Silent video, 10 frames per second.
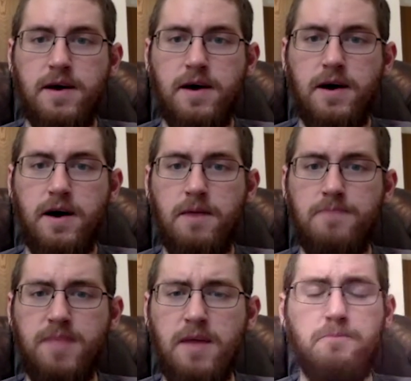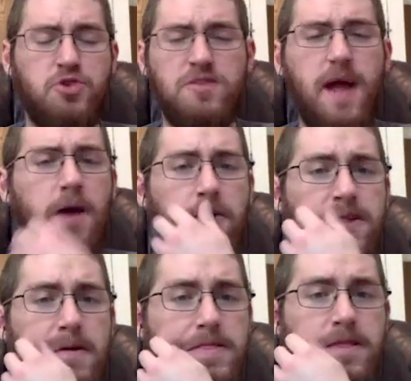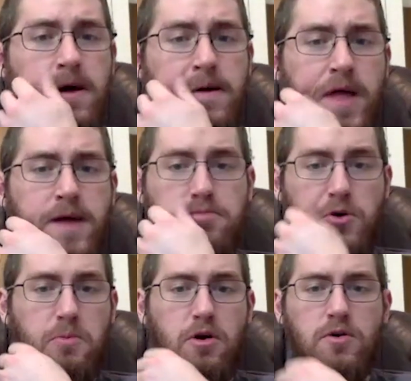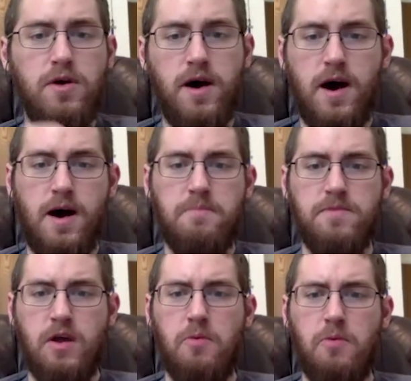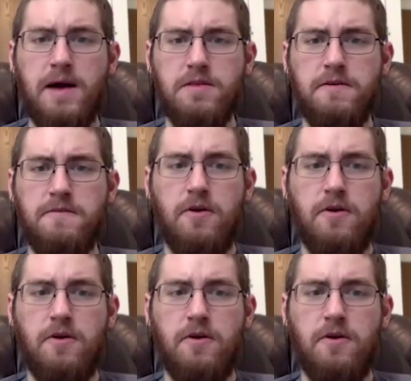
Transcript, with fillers: Um, it, Josiah was a, a late bloomer. Um, to go back a little